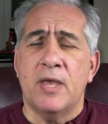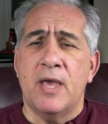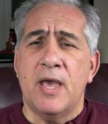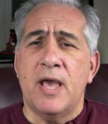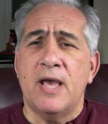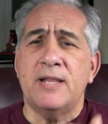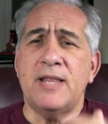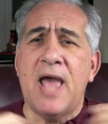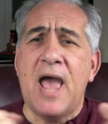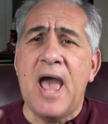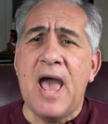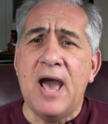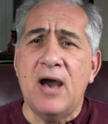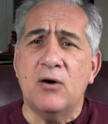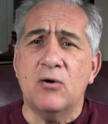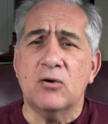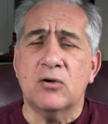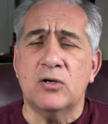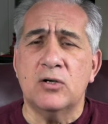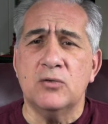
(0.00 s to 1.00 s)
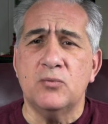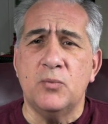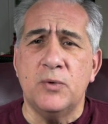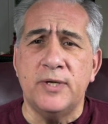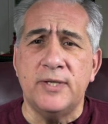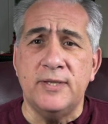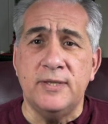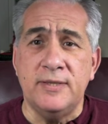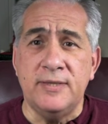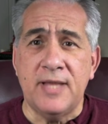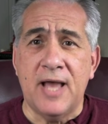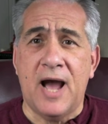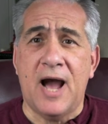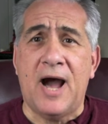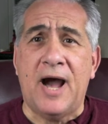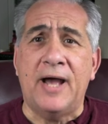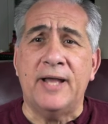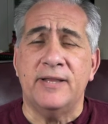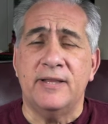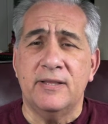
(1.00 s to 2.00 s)
And how could we
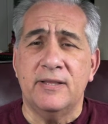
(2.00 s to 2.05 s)
not